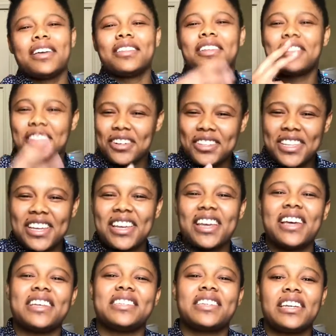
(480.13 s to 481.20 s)
The third thing
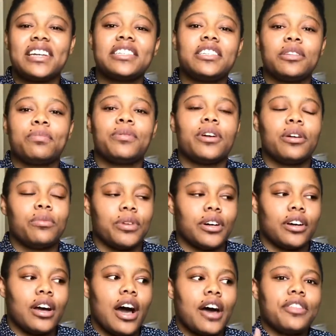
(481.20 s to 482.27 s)
is getting to the point
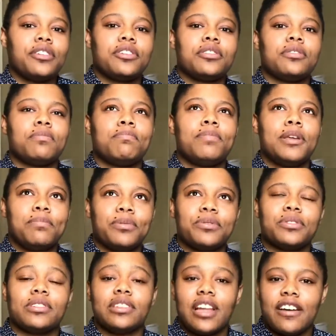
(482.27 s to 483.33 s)
where other
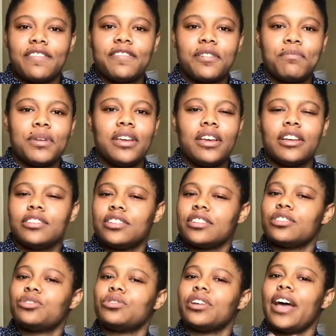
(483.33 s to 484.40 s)
people's love for me is
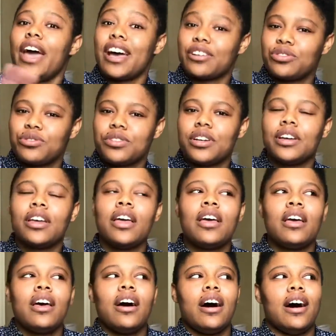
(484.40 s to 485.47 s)
just sort of extra.
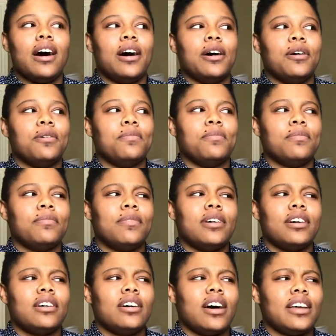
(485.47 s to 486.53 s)

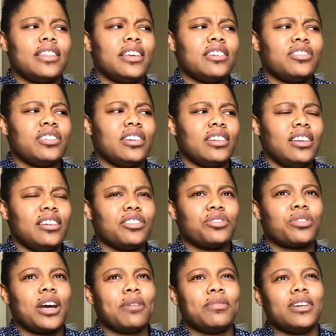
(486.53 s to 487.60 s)
I think Jenilee
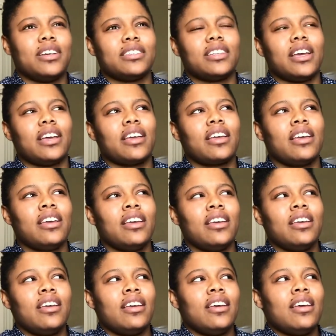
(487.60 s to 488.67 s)
described it as like,
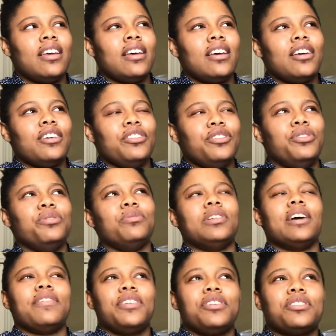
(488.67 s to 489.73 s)
you
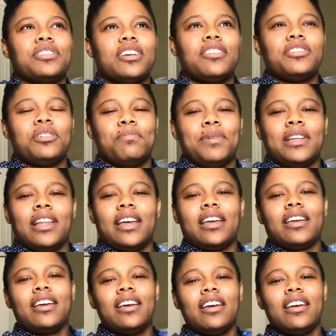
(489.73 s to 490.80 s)
loving yourself should be like
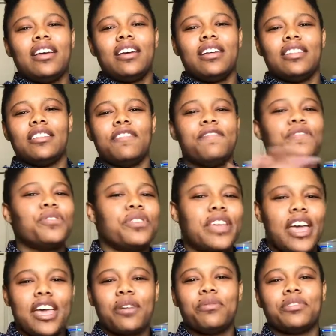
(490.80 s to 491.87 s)
the full
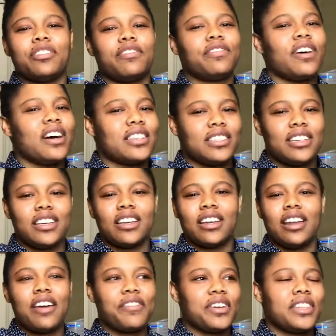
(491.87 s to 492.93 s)
cake with the frosting and
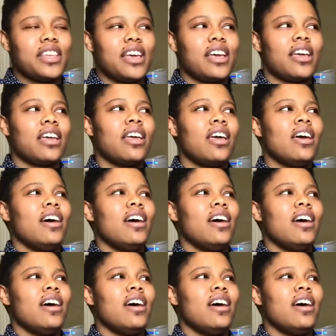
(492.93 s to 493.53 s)
everything,